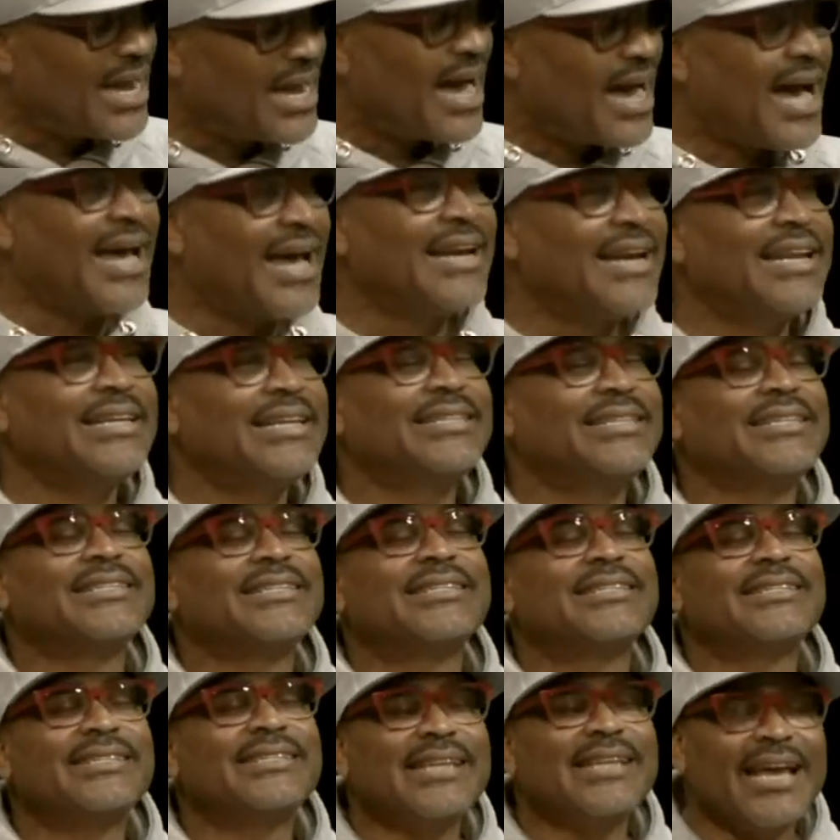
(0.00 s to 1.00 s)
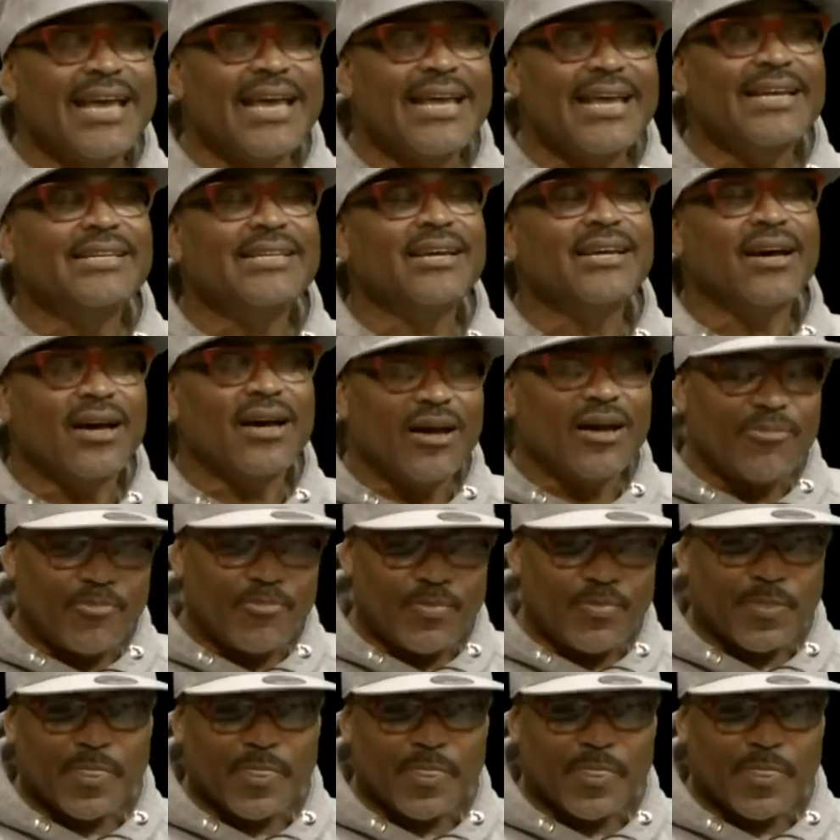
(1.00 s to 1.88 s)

I need to stand up